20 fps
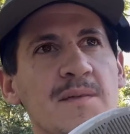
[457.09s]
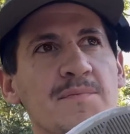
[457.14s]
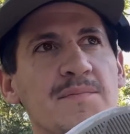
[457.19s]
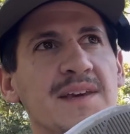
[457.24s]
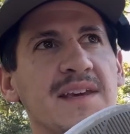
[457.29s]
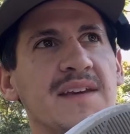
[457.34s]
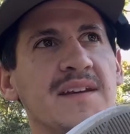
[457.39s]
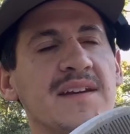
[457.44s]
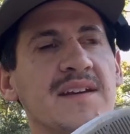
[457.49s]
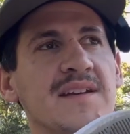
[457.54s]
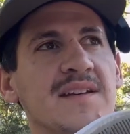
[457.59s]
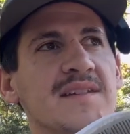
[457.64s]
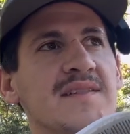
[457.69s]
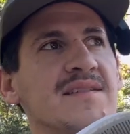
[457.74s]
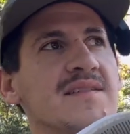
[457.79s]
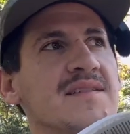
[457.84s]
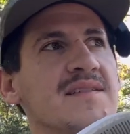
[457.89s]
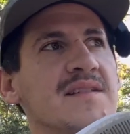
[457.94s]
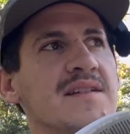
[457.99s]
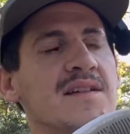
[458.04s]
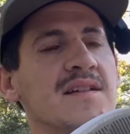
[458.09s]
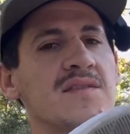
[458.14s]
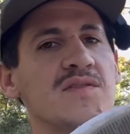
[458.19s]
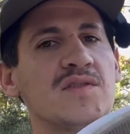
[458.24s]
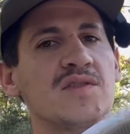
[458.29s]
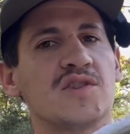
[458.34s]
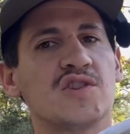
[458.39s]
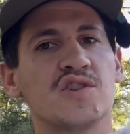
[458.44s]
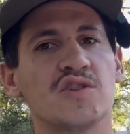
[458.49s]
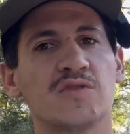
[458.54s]
because
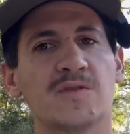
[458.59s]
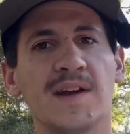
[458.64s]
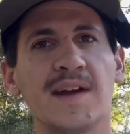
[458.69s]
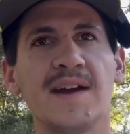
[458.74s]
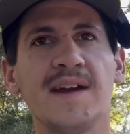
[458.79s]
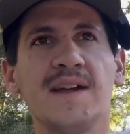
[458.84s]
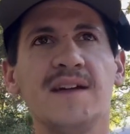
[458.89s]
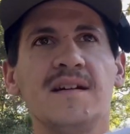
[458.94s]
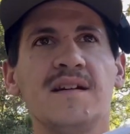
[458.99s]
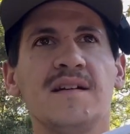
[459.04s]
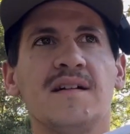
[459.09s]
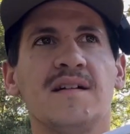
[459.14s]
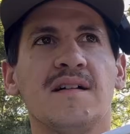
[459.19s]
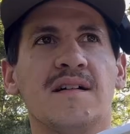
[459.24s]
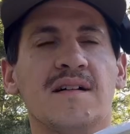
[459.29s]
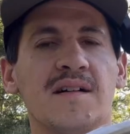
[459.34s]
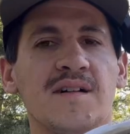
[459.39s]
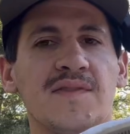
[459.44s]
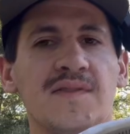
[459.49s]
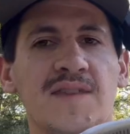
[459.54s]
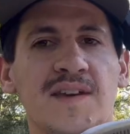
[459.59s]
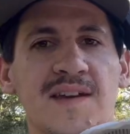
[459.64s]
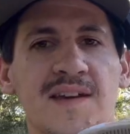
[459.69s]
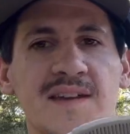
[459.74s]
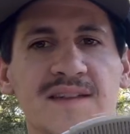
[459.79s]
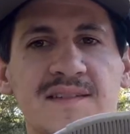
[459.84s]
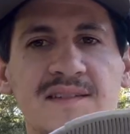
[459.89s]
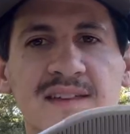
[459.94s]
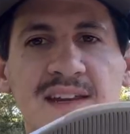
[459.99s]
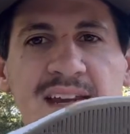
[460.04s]
the tread on
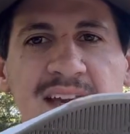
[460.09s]
this,